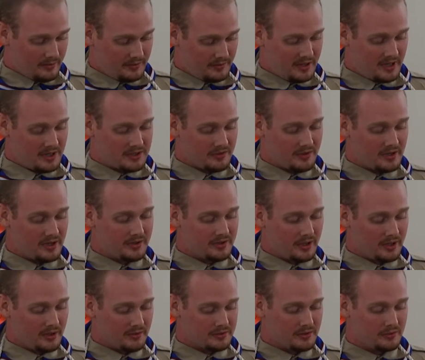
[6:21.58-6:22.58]
These are the
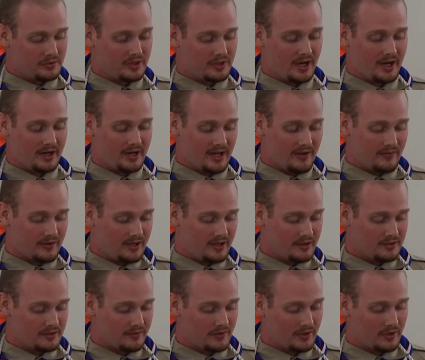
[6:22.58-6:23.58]
adults who do not have
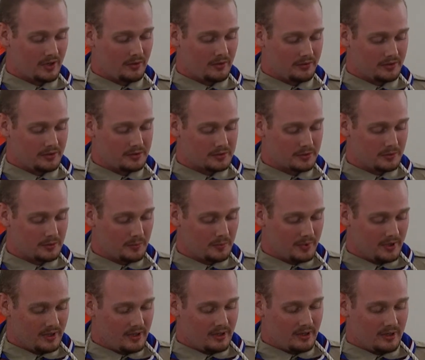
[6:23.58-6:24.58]
kids of their own in the troop,
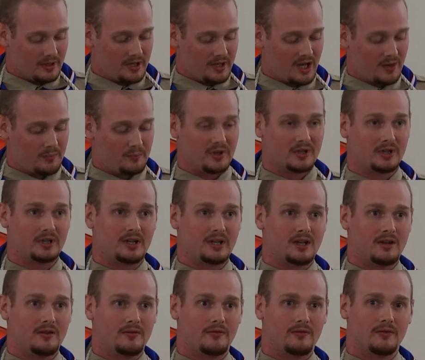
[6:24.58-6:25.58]
yet
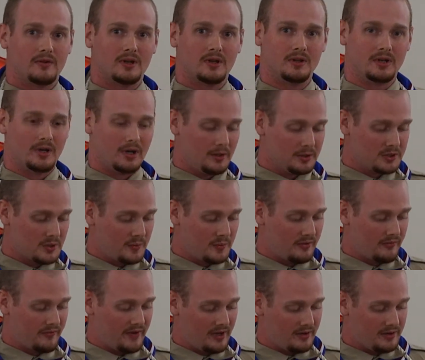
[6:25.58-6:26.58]
believe in the
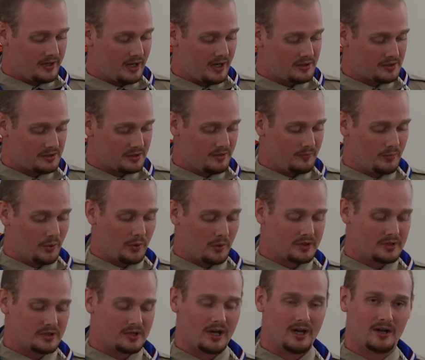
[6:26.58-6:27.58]
ultimate foundation Boy
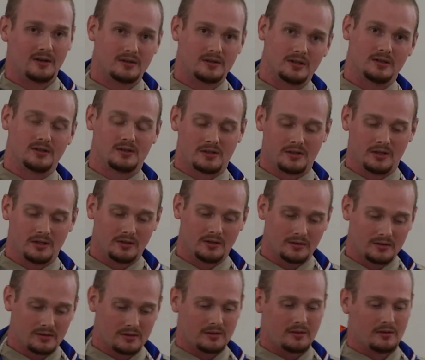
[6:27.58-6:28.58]
Scouts
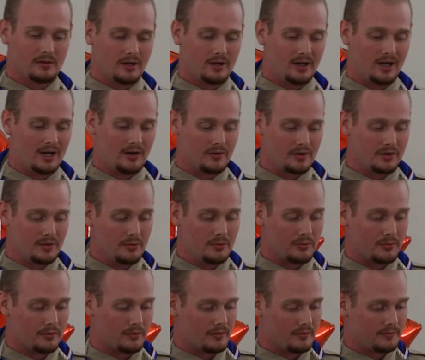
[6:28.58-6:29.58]
instills in our
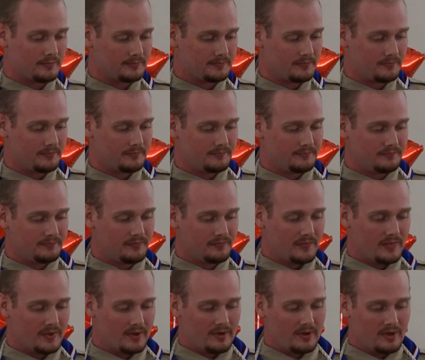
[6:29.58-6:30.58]
youth.
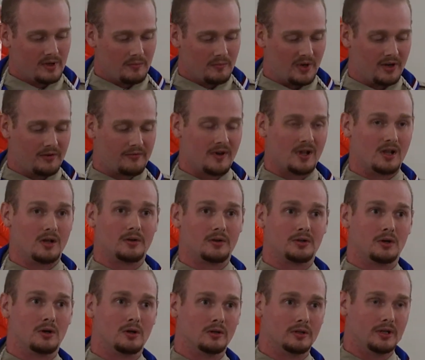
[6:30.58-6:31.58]
My fellow
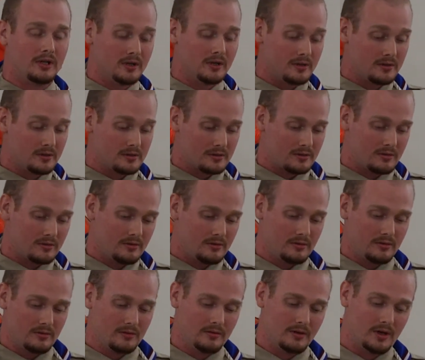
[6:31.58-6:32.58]
adult leaders,
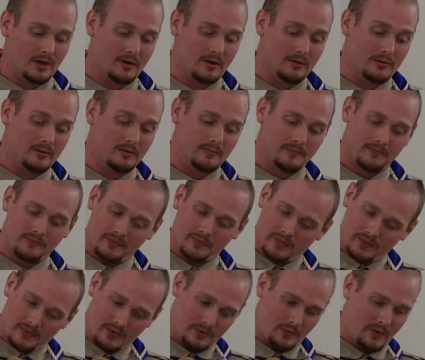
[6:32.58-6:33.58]
no,
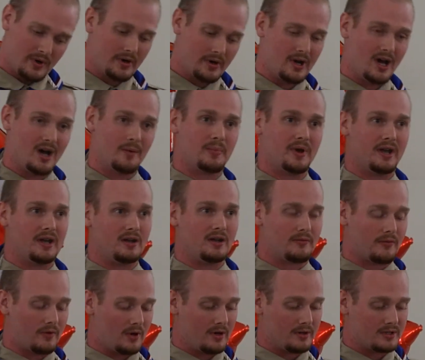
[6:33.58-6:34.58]
we are not paid
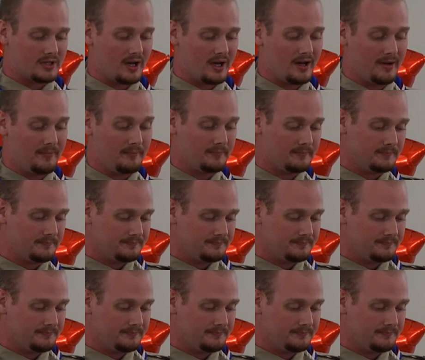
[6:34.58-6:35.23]
for our time.